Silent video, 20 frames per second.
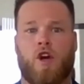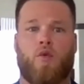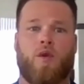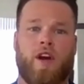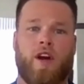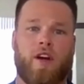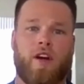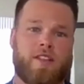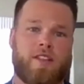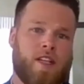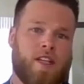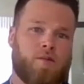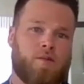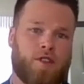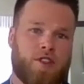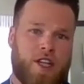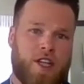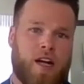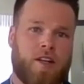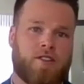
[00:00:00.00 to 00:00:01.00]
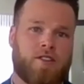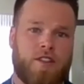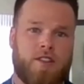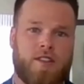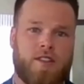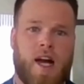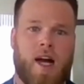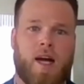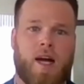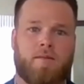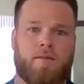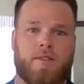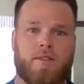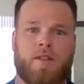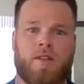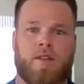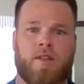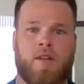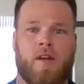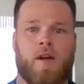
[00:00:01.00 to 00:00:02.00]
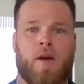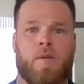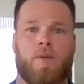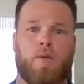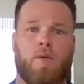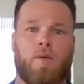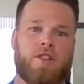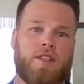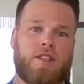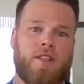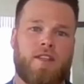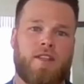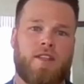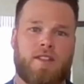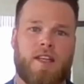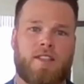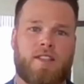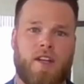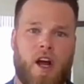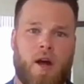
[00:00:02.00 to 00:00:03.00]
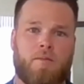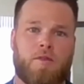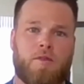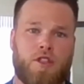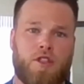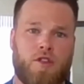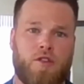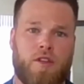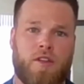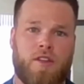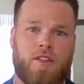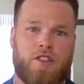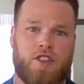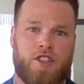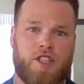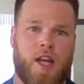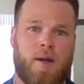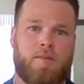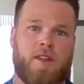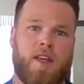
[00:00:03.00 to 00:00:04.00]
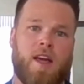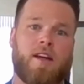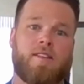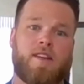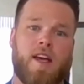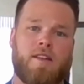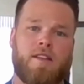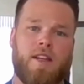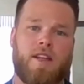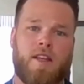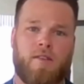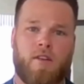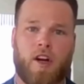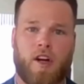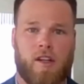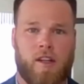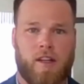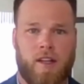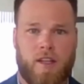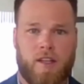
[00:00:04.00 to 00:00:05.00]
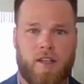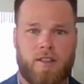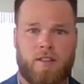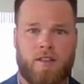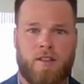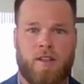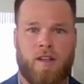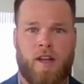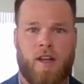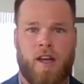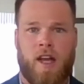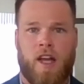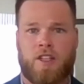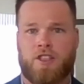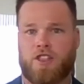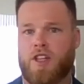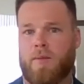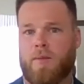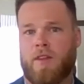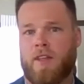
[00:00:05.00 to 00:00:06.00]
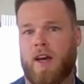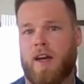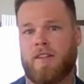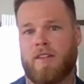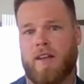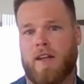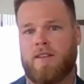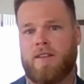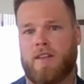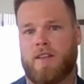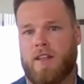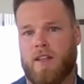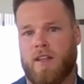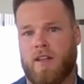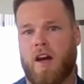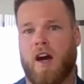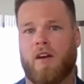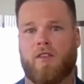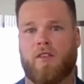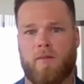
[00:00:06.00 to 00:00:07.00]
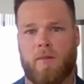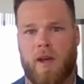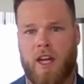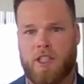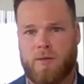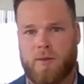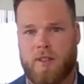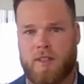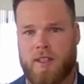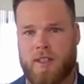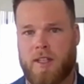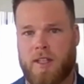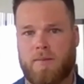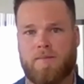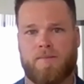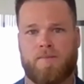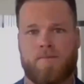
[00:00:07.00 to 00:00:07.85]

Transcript: We are dealing with challenging times, but we see this as an opportunity to shape the identity of our clinics and shape the identity of our management team.